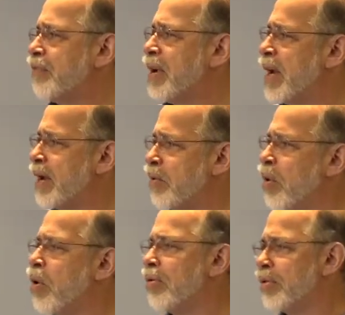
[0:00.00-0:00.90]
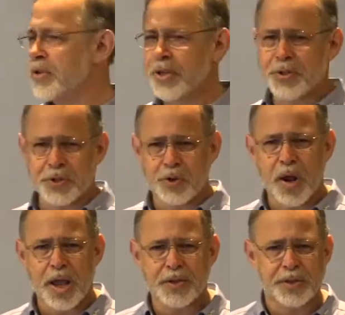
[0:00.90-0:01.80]
my growth in Jesus
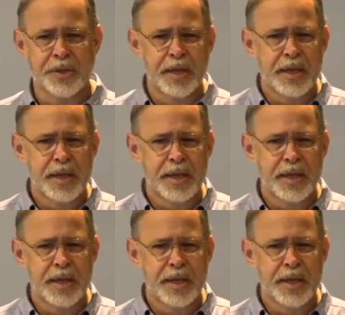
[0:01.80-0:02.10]
Christ.